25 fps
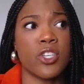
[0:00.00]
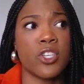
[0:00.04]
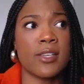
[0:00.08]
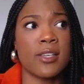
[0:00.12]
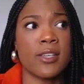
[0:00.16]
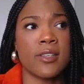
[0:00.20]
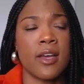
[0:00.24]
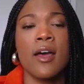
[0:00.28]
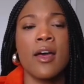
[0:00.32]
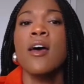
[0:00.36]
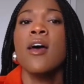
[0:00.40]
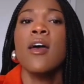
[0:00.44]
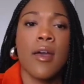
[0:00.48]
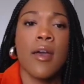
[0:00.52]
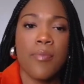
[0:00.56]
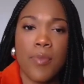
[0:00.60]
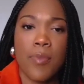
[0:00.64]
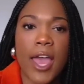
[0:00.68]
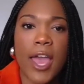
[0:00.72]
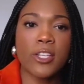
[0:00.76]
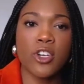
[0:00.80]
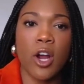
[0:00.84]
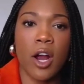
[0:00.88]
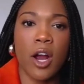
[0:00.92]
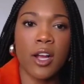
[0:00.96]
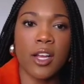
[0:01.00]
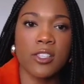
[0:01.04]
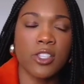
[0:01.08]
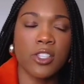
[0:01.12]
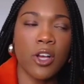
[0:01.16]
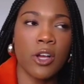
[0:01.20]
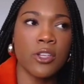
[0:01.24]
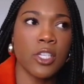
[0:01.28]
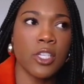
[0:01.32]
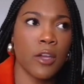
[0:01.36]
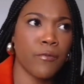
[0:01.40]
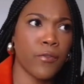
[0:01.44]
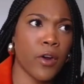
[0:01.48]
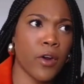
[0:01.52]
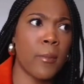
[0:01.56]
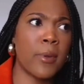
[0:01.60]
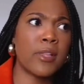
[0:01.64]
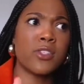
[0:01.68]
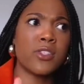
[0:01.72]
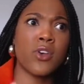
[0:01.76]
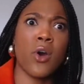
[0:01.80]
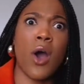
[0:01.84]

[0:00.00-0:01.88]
She has a HR consulting firm.